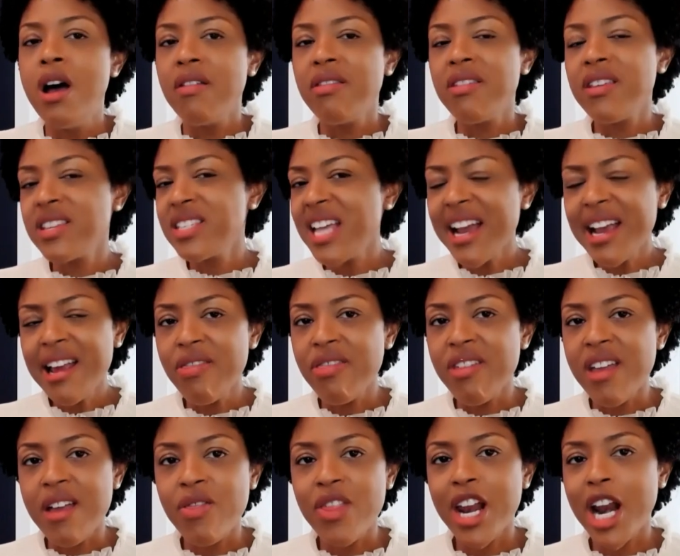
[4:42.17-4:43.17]
The second
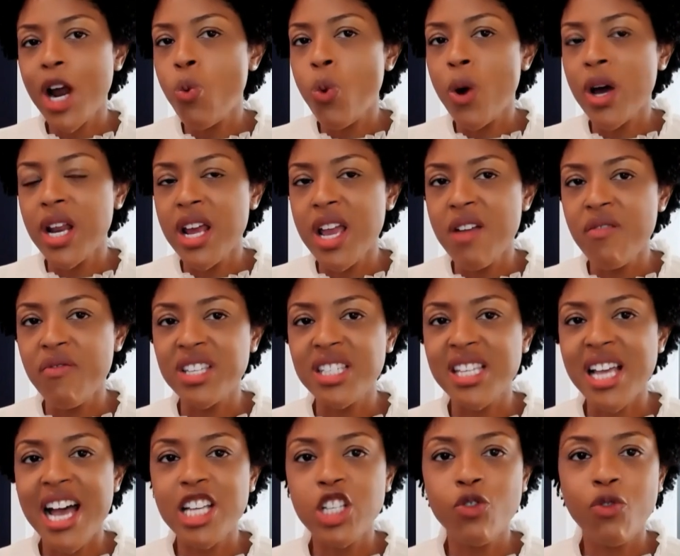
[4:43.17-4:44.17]
thing that I want to
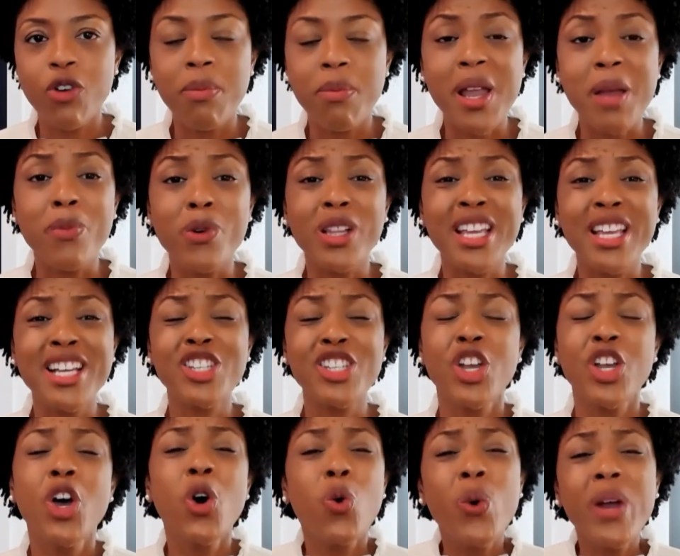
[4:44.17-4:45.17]
emphasize for people is
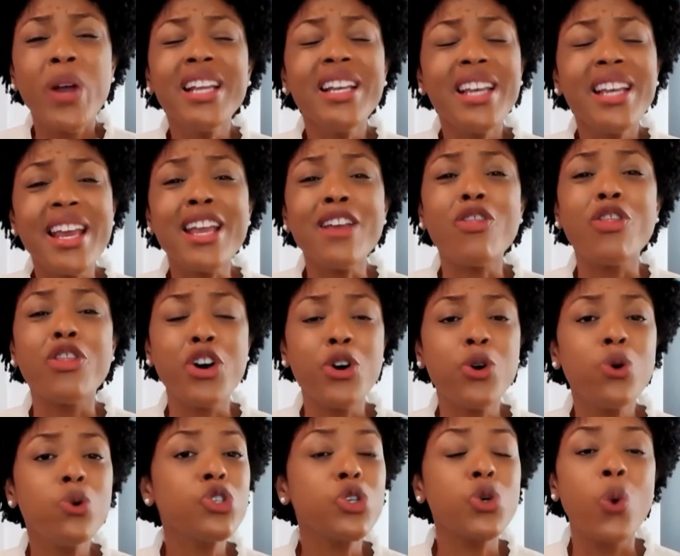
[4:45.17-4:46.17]
we need
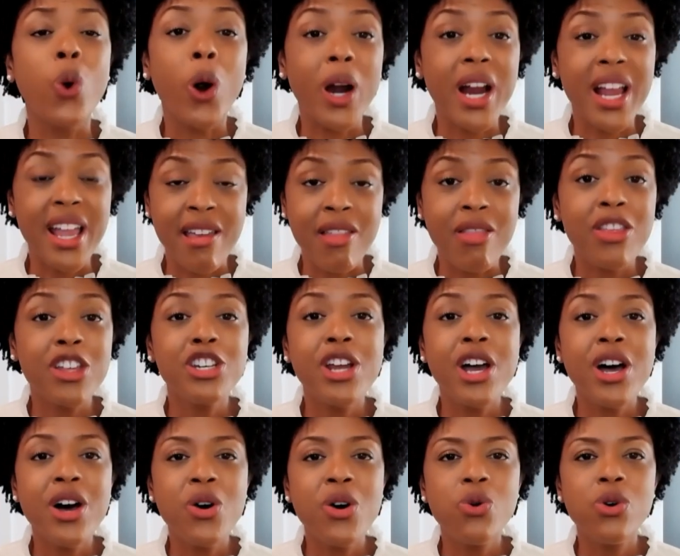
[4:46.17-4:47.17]
those who are in the
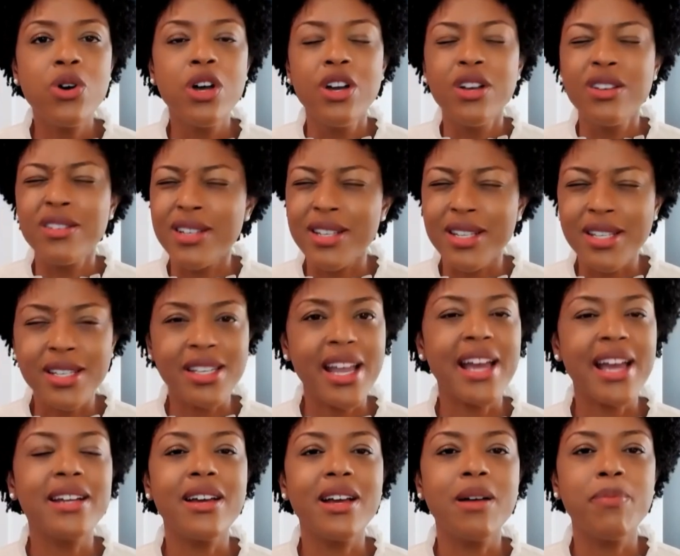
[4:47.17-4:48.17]
know to
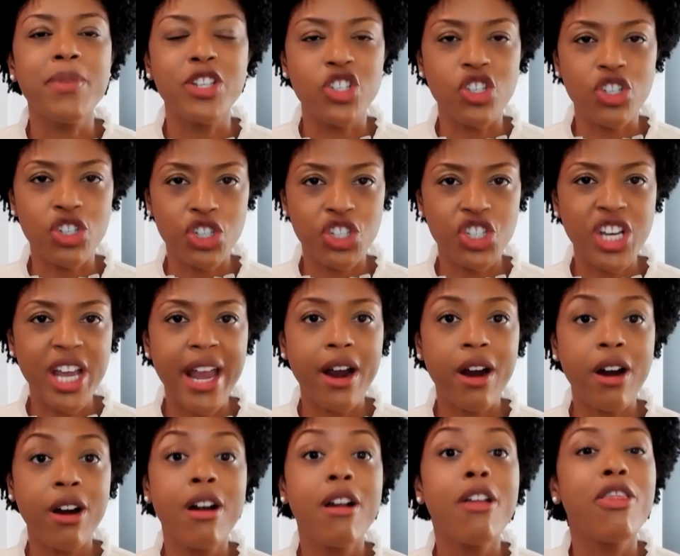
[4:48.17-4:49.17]
stand up and to
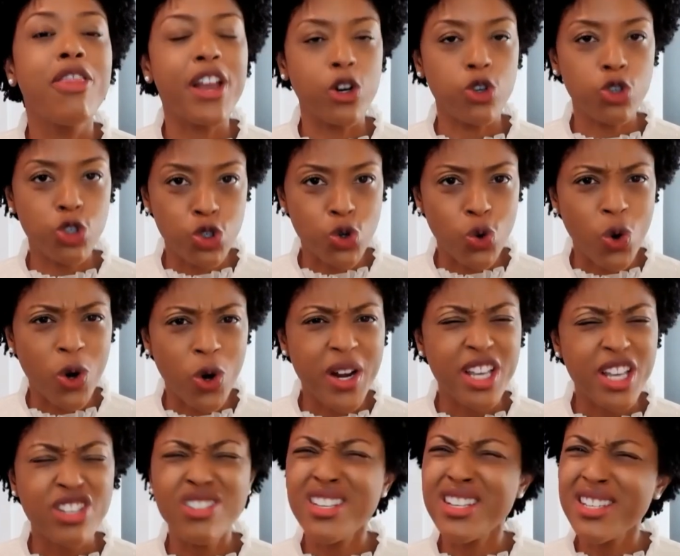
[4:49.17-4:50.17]
share their
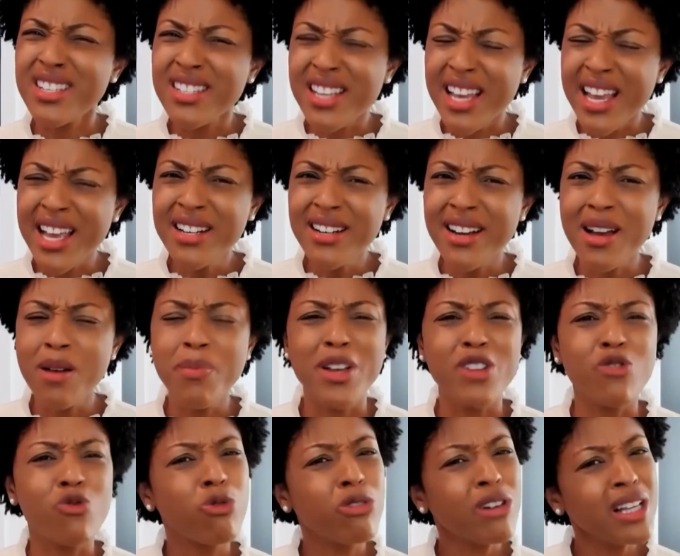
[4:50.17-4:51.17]
stories, to stand up
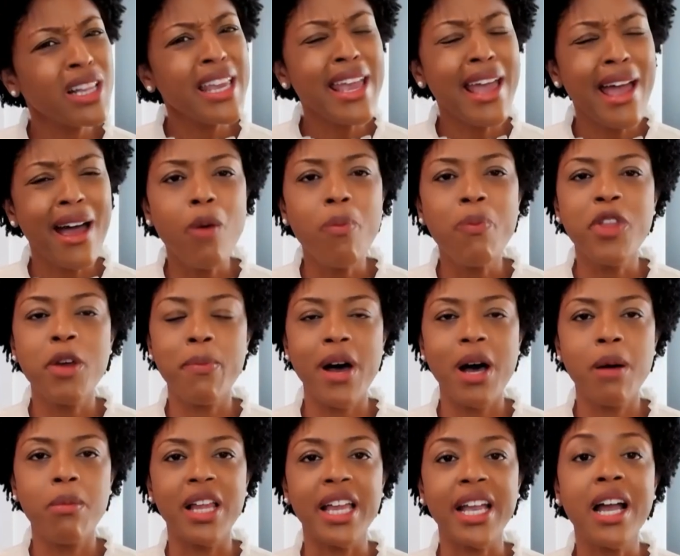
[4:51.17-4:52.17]
and really help the
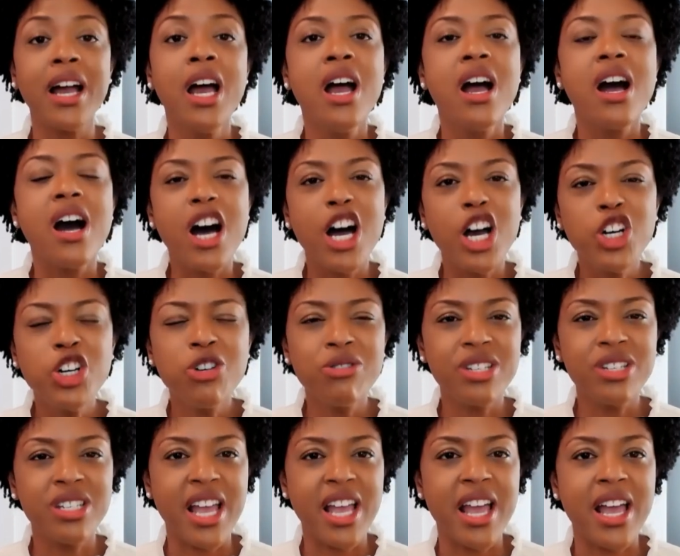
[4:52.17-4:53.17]
public
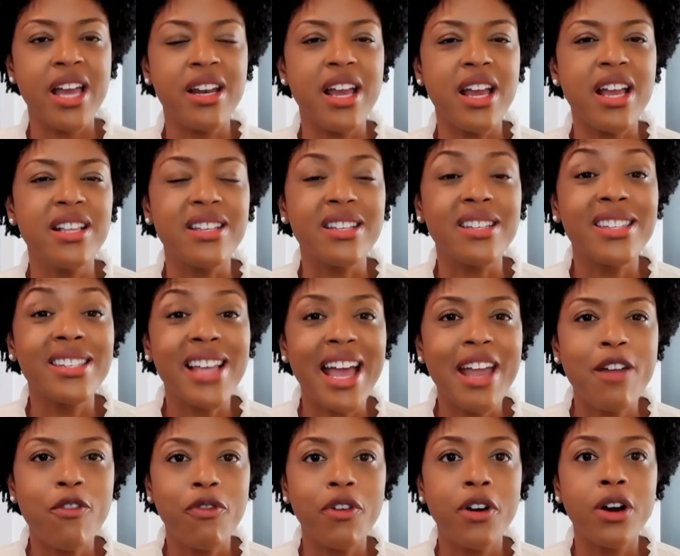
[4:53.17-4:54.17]
understand and
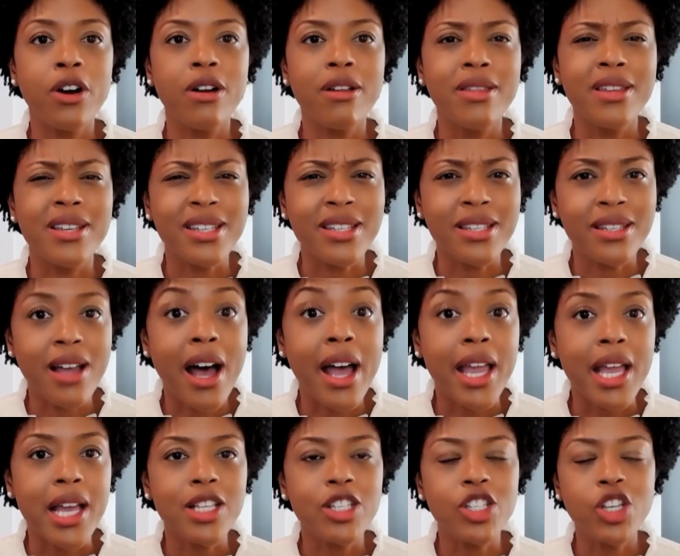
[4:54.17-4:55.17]
decipher the
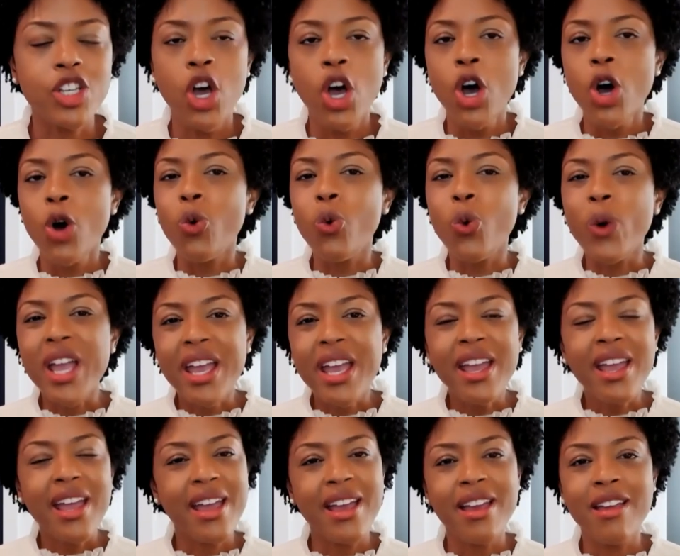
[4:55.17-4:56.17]
science.
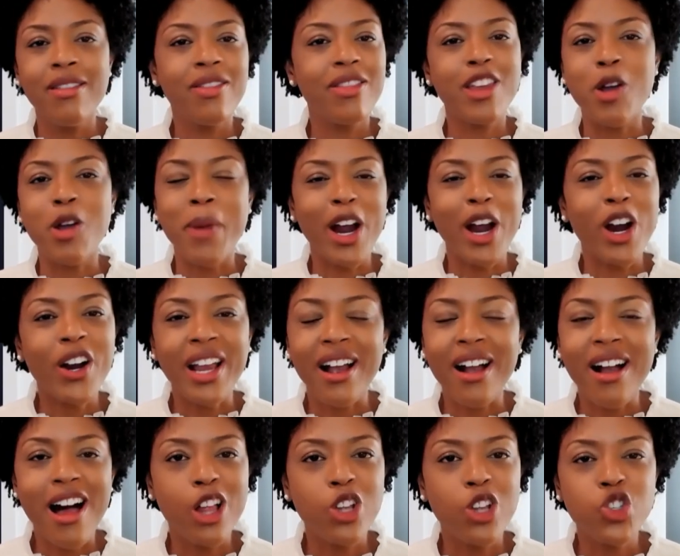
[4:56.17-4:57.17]
We in the American
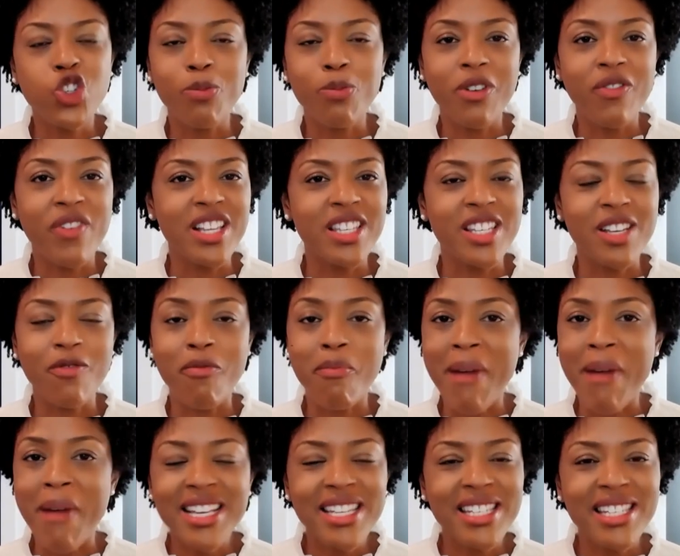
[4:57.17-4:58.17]
College of Preventive
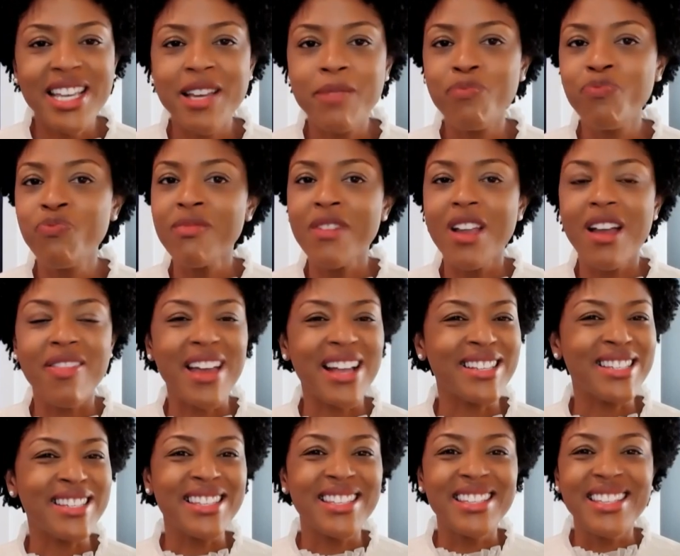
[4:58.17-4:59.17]
Medicine,
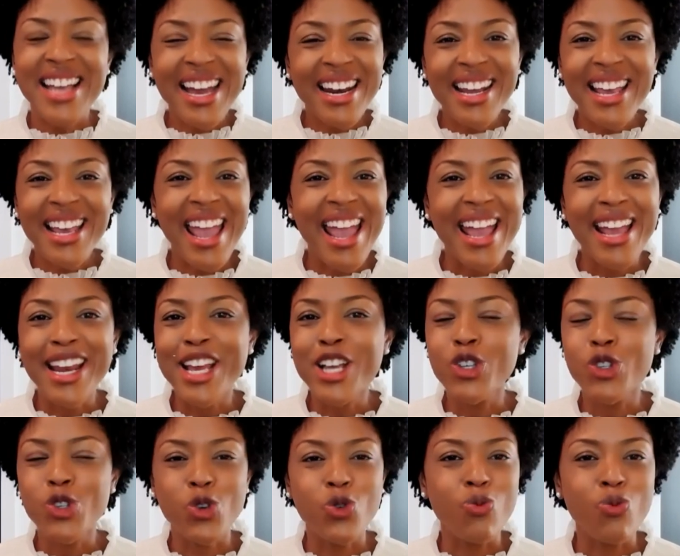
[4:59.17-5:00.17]
that's dedicated
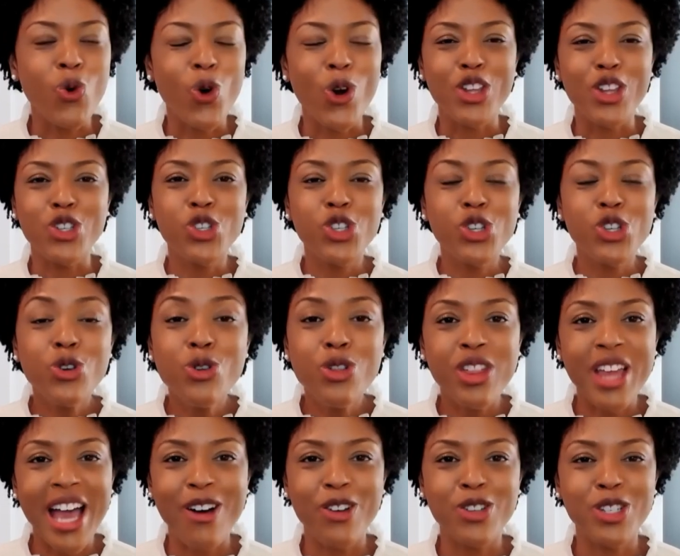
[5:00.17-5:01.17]
to more than
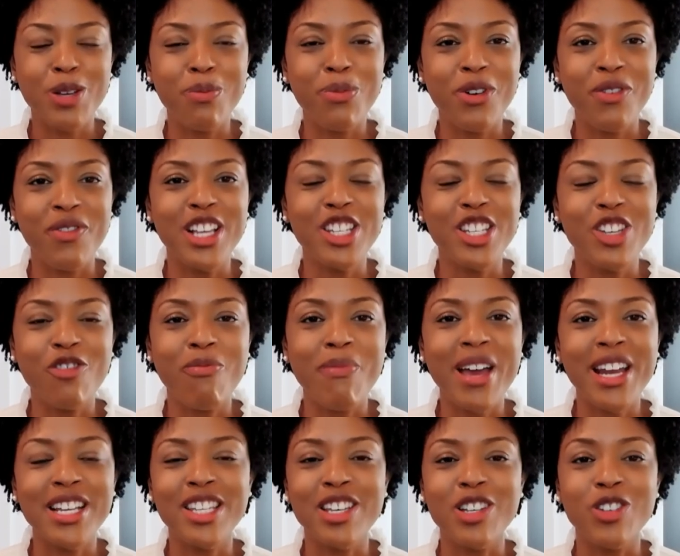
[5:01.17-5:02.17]
2,000 preventive
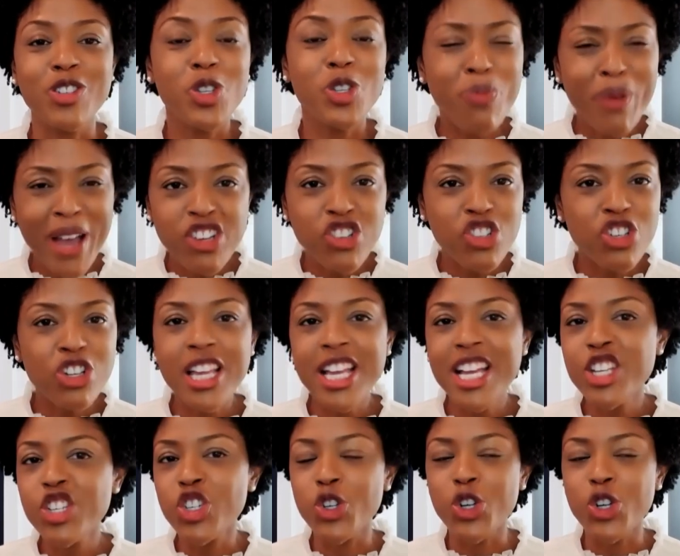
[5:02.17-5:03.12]
medicine specialists.